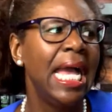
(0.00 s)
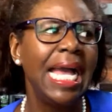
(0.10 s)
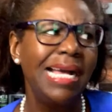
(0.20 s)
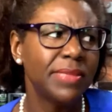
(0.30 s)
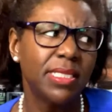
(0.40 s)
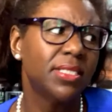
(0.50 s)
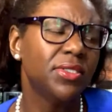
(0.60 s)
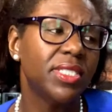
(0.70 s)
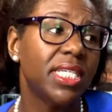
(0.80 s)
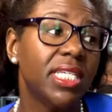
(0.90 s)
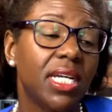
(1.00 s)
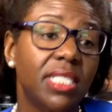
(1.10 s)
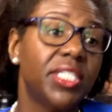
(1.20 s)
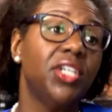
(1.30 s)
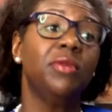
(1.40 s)
Absolutely.
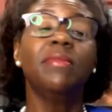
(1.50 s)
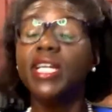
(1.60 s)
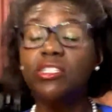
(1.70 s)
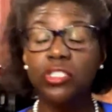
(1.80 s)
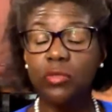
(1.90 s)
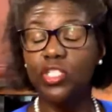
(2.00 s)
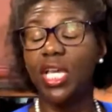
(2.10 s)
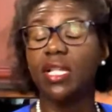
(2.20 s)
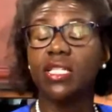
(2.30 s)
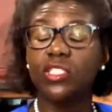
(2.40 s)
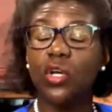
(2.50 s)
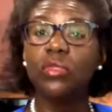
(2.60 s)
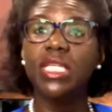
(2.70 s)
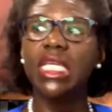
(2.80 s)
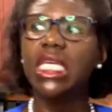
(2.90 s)
Y'all know my YouTube channel is
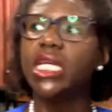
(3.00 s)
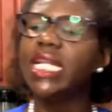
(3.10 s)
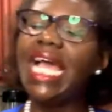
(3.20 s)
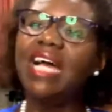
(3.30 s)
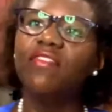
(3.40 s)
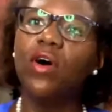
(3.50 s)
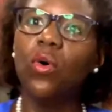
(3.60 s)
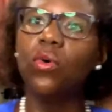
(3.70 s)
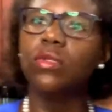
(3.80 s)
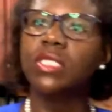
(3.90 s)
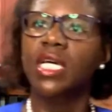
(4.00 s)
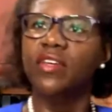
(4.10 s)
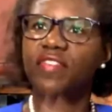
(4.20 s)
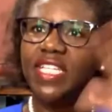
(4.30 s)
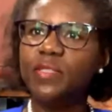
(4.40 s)
only a year and a half old.
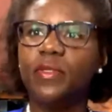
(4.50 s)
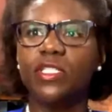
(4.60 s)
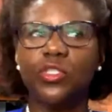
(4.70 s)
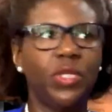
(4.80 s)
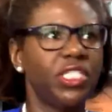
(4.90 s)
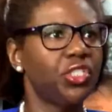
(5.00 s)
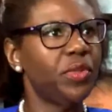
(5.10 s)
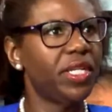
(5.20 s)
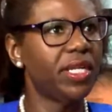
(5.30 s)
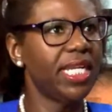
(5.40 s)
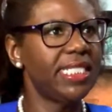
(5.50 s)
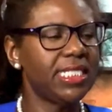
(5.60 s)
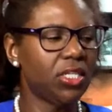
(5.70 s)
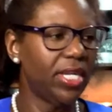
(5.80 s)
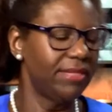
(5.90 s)
Facebook, Twitch, Twitter,
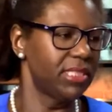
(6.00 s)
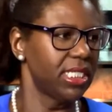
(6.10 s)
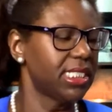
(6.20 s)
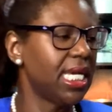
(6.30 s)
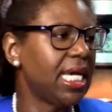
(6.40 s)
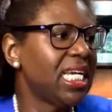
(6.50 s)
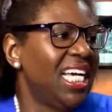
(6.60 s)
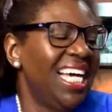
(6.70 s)
Instagram, TikTok.